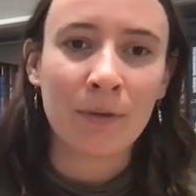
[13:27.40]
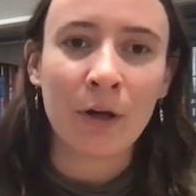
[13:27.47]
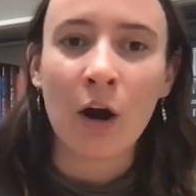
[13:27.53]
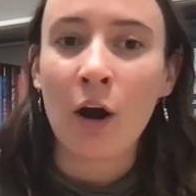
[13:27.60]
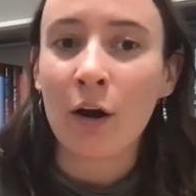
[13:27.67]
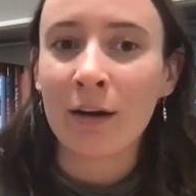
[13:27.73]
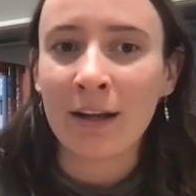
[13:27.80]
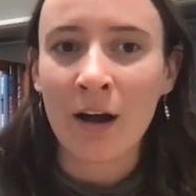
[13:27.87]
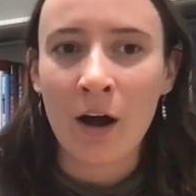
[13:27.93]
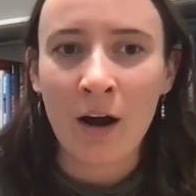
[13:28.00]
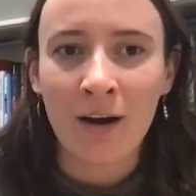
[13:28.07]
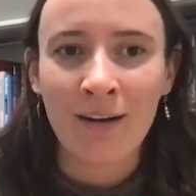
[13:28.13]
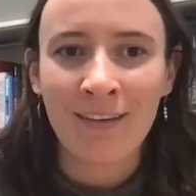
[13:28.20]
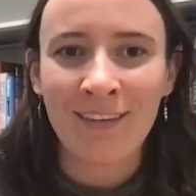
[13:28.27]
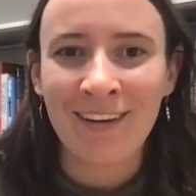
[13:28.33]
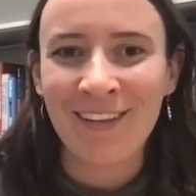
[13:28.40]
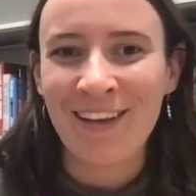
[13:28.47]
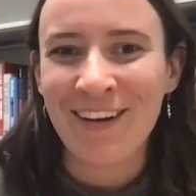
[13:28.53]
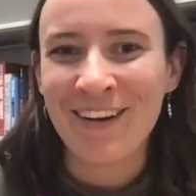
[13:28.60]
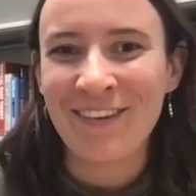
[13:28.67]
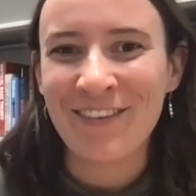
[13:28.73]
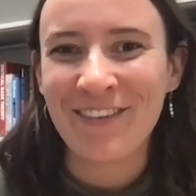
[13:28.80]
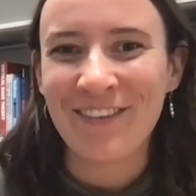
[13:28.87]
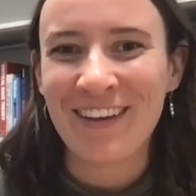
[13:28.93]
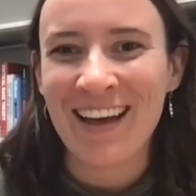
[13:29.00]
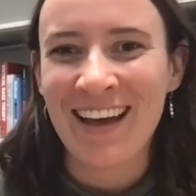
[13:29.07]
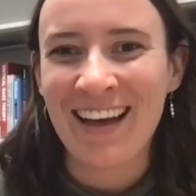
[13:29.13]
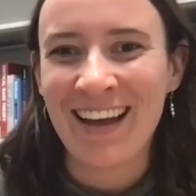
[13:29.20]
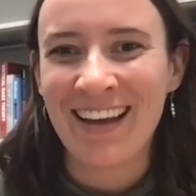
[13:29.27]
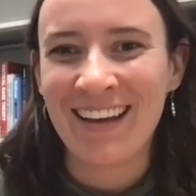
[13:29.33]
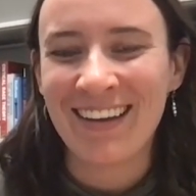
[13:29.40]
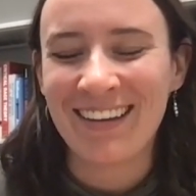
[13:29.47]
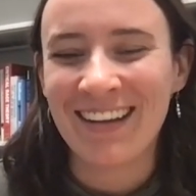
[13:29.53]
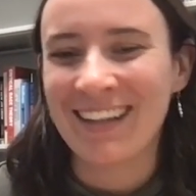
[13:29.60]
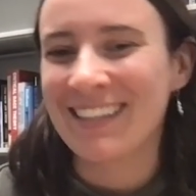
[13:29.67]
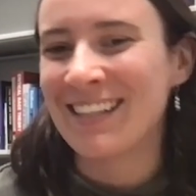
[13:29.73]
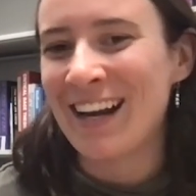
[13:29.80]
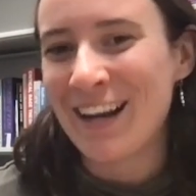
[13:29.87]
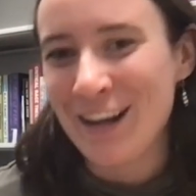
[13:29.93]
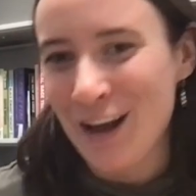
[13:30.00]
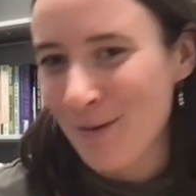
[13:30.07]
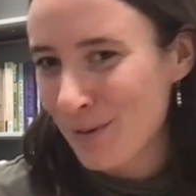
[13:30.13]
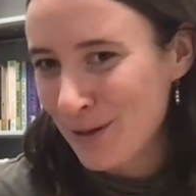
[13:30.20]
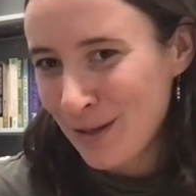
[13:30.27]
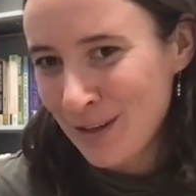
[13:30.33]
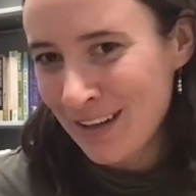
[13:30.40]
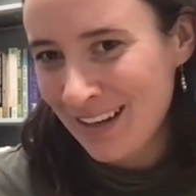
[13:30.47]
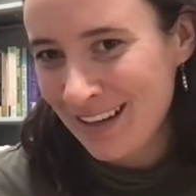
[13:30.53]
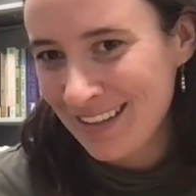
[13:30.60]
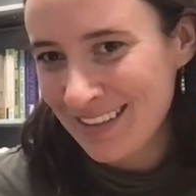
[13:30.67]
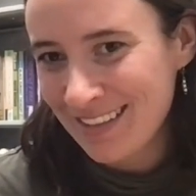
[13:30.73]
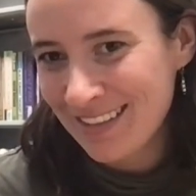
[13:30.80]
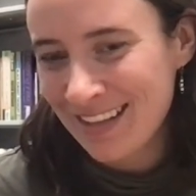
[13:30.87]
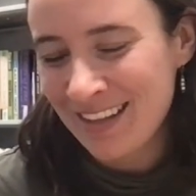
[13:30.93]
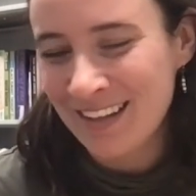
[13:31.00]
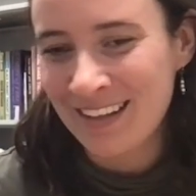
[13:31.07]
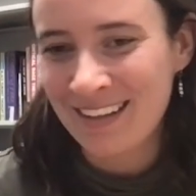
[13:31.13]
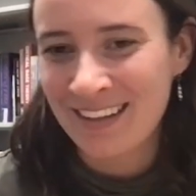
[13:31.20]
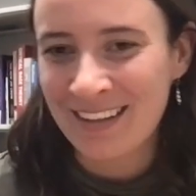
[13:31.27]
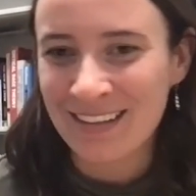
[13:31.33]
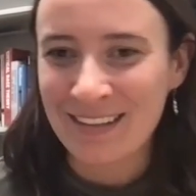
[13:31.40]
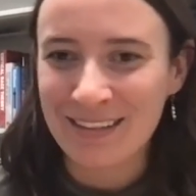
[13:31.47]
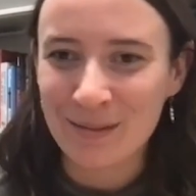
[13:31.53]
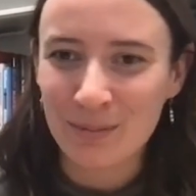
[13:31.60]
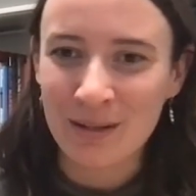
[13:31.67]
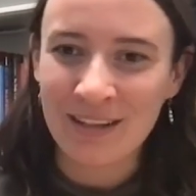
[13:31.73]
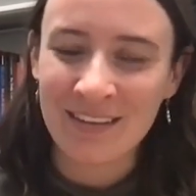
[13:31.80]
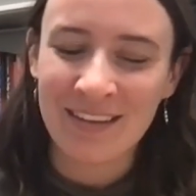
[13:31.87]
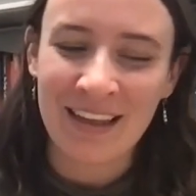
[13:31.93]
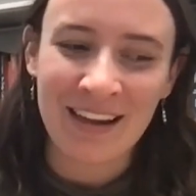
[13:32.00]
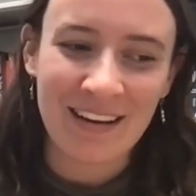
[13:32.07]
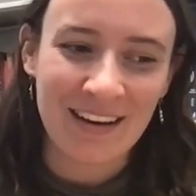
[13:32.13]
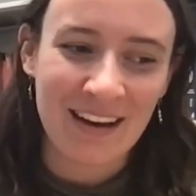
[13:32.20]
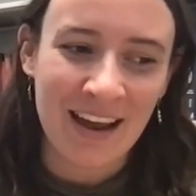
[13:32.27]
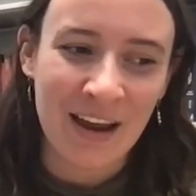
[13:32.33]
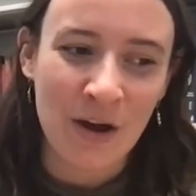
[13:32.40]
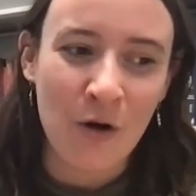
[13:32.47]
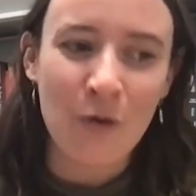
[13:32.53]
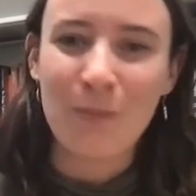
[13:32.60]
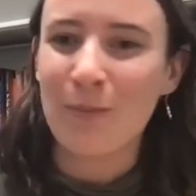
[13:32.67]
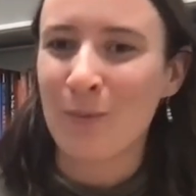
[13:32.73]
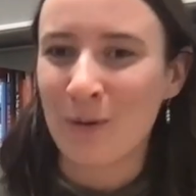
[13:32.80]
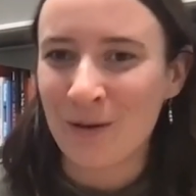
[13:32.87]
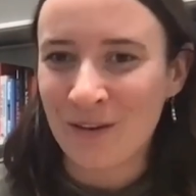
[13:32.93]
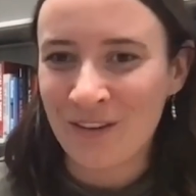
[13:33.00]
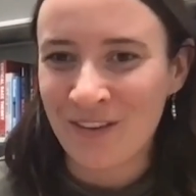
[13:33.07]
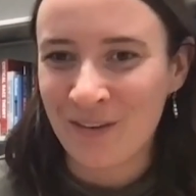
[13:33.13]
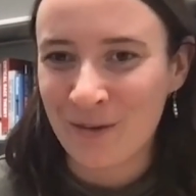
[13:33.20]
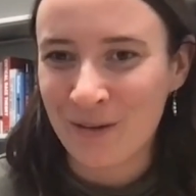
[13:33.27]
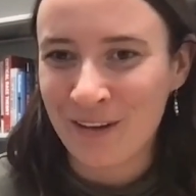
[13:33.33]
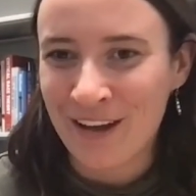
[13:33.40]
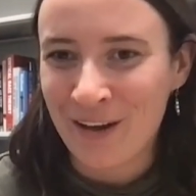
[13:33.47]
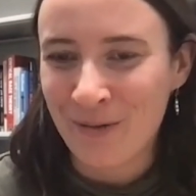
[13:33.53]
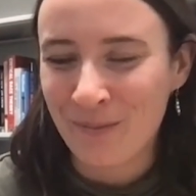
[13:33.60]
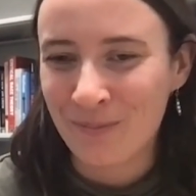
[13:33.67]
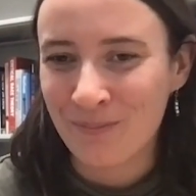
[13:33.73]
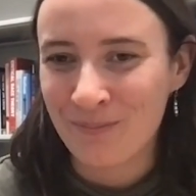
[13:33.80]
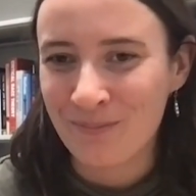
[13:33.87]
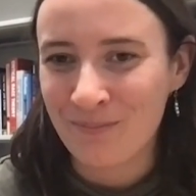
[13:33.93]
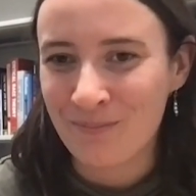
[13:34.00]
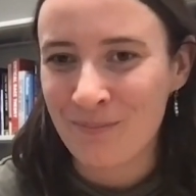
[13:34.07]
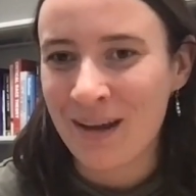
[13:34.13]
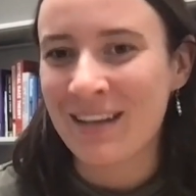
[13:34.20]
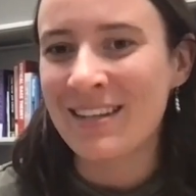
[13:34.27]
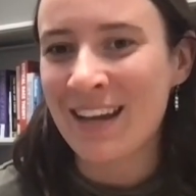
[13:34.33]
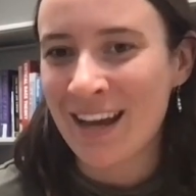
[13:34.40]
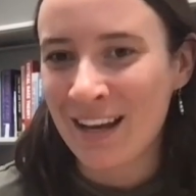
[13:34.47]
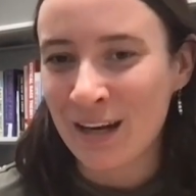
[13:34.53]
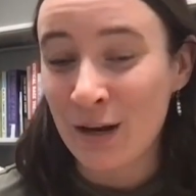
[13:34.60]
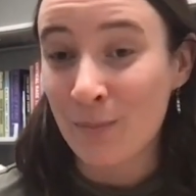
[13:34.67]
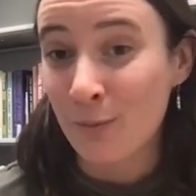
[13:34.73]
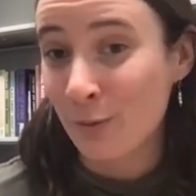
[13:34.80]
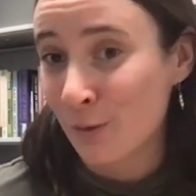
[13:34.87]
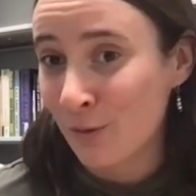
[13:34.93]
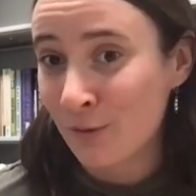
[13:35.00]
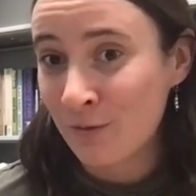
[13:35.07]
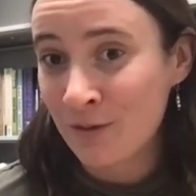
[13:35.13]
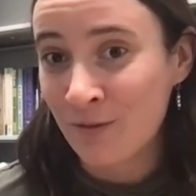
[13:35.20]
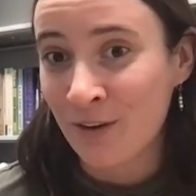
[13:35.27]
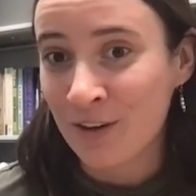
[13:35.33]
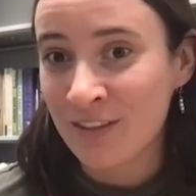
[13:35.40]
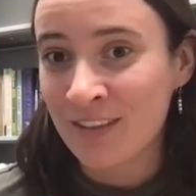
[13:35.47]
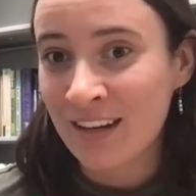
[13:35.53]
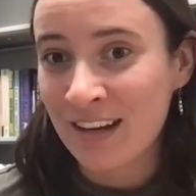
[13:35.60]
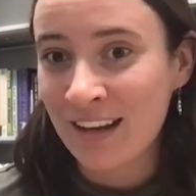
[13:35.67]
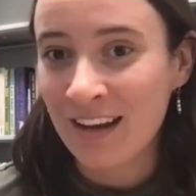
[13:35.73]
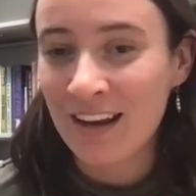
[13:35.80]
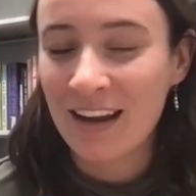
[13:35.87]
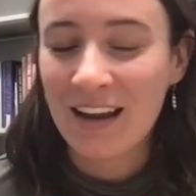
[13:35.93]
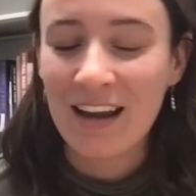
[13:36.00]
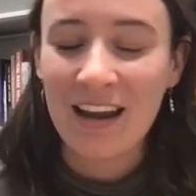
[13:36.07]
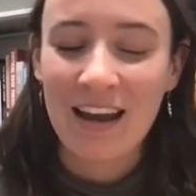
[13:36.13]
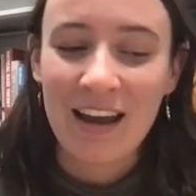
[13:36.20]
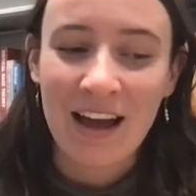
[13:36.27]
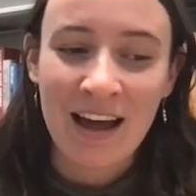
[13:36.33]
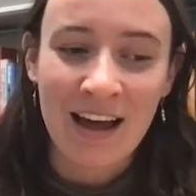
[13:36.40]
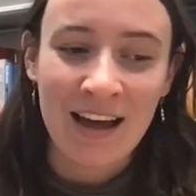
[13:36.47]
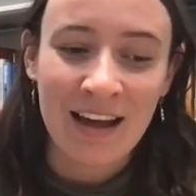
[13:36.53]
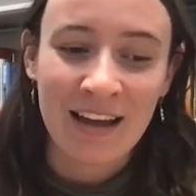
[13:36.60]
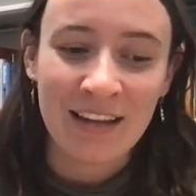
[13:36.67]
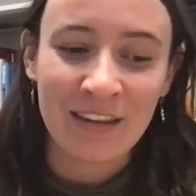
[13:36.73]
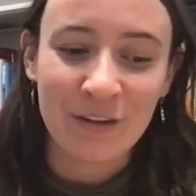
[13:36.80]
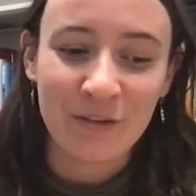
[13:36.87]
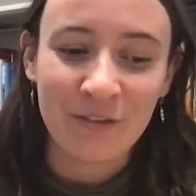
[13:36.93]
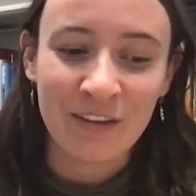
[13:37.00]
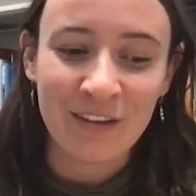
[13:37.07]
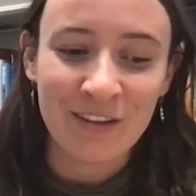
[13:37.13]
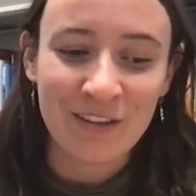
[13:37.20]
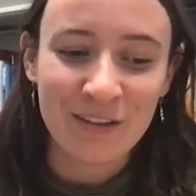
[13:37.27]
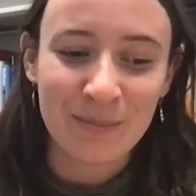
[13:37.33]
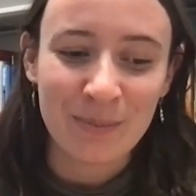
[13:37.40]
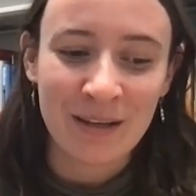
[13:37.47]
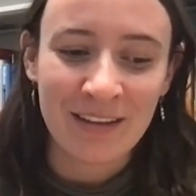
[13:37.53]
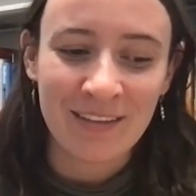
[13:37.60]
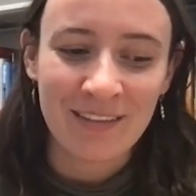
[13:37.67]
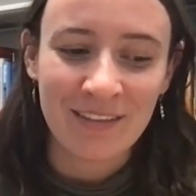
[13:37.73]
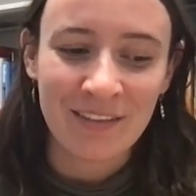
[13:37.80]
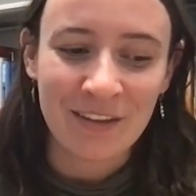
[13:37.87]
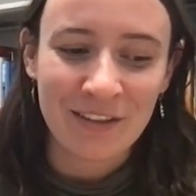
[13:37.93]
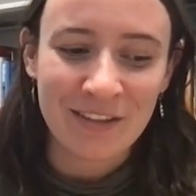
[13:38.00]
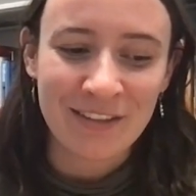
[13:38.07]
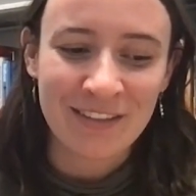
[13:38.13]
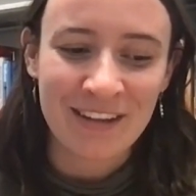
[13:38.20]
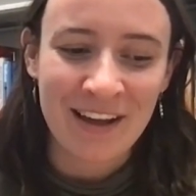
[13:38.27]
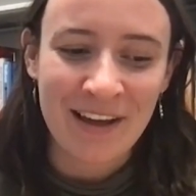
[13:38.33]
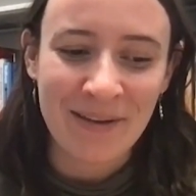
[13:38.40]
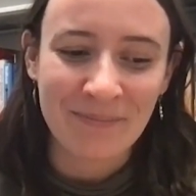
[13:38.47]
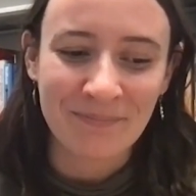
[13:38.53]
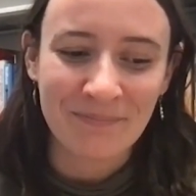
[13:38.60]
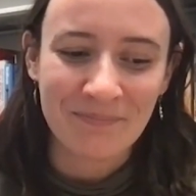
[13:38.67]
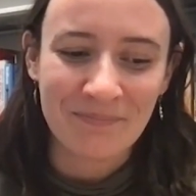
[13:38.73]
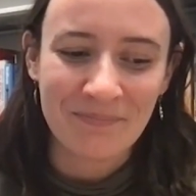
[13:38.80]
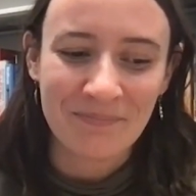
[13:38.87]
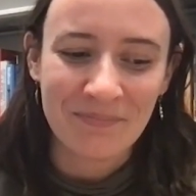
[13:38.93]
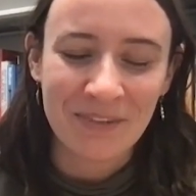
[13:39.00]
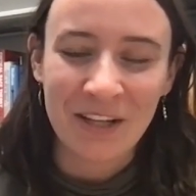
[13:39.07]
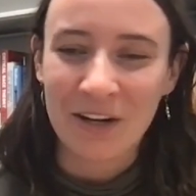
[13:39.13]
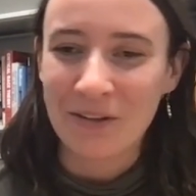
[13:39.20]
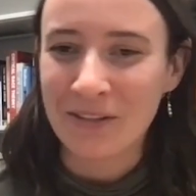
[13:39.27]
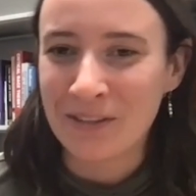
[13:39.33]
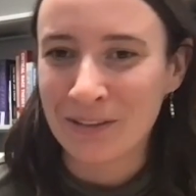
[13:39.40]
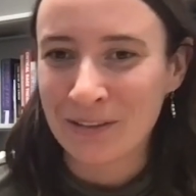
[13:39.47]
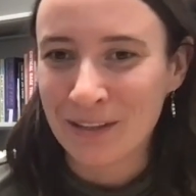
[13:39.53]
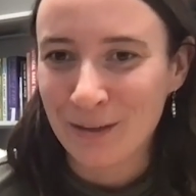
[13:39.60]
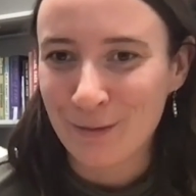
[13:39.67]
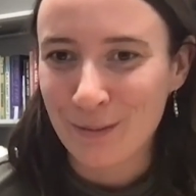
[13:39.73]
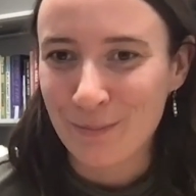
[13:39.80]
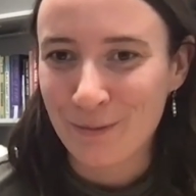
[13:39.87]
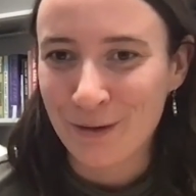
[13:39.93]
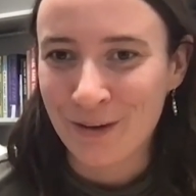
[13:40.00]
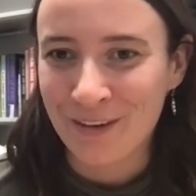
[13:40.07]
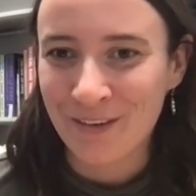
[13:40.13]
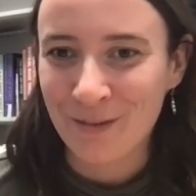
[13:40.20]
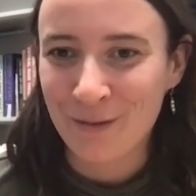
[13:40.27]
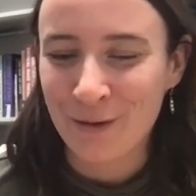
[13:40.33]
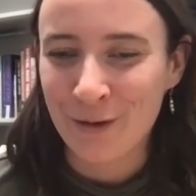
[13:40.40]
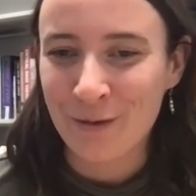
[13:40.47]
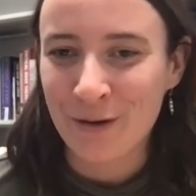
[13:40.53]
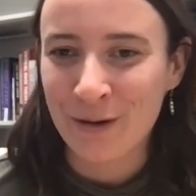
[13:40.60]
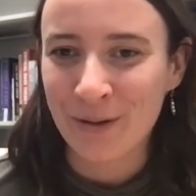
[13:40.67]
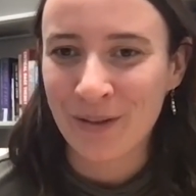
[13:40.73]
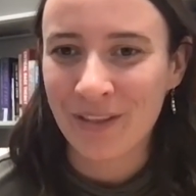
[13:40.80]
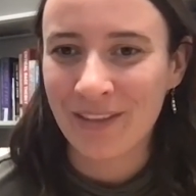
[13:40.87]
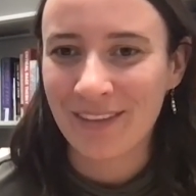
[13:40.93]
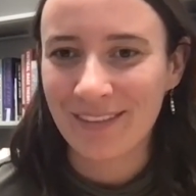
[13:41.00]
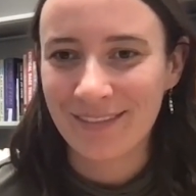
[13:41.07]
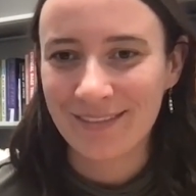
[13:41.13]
there already are a lot of exciting opportunities in the discipline that I hope will help maintain and improve diversity in the field. But there's certainly room for growth.